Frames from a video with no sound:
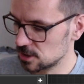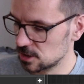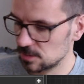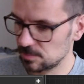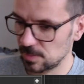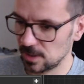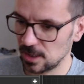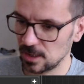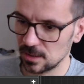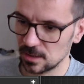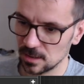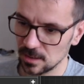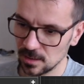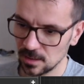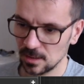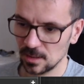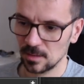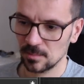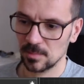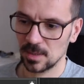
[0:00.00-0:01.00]
speed,
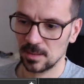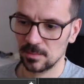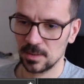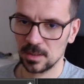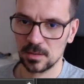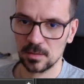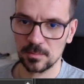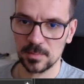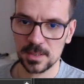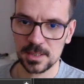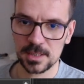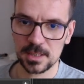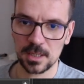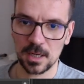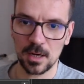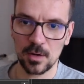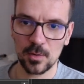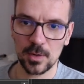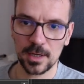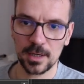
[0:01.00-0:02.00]
maybe it's a bit
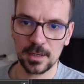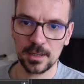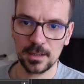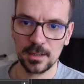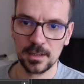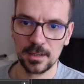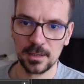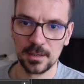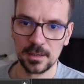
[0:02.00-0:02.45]
slower,